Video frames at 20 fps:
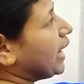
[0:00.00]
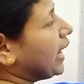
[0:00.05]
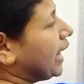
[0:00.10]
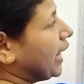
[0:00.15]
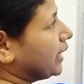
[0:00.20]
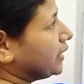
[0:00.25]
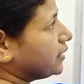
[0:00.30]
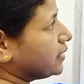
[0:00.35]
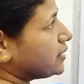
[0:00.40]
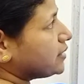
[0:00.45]

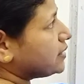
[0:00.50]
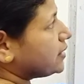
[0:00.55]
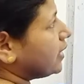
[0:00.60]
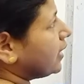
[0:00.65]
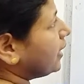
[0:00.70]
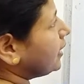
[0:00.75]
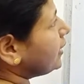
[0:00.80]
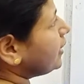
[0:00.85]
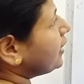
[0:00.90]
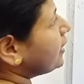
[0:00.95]
and this
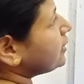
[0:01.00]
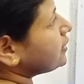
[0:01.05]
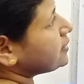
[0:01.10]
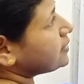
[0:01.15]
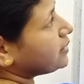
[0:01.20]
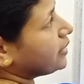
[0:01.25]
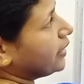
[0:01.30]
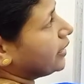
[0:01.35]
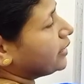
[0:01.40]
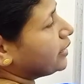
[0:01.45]

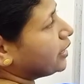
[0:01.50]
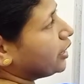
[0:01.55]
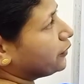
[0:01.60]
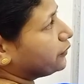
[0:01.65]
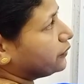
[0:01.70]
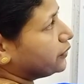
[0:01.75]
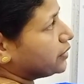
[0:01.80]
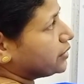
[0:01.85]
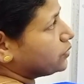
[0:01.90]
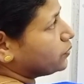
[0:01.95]
area
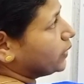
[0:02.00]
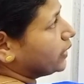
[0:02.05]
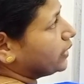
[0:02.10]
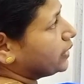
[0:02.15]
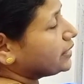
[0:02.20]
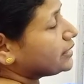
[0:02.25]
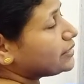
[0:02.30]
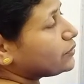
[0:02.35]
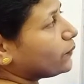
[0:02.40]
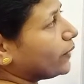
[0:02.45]
of this one
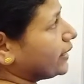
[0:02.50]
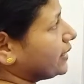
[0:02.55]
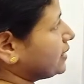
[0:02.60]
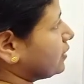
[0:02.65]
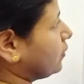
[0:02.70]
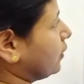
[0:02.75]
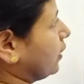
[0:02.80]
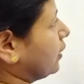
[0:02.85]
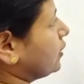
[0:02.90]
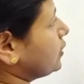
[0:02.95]
is y
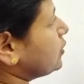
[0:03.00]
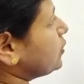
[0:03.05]
square.